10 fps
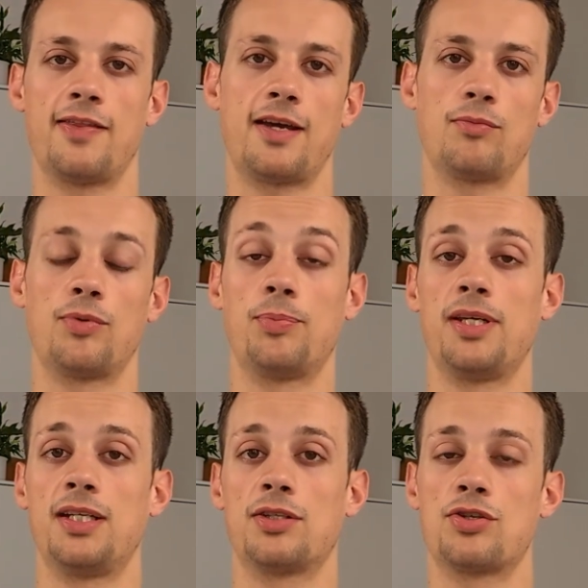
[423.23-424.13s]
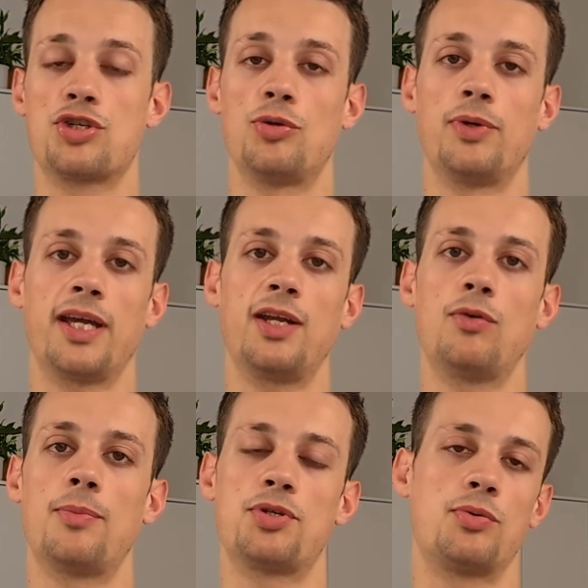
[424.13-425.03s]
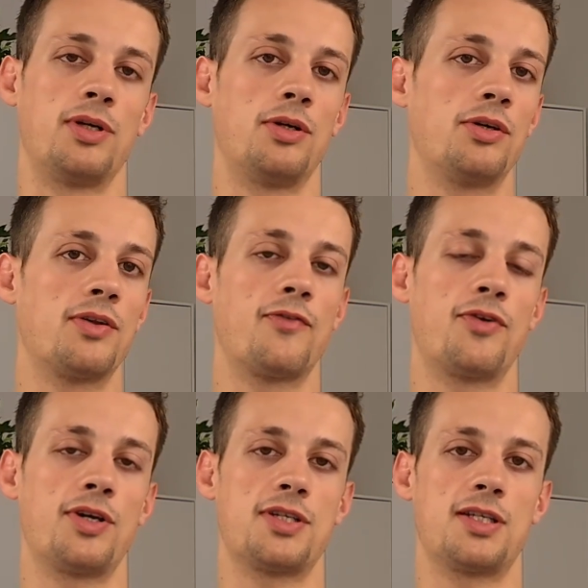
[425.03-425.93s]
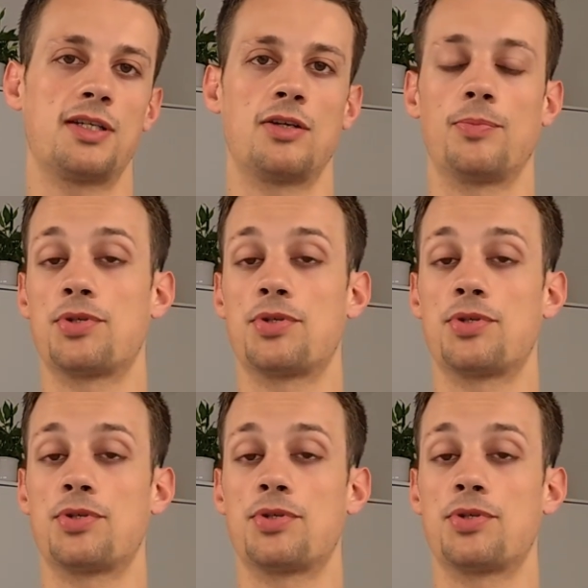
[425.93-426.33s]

that would mean consuming anywhere between 130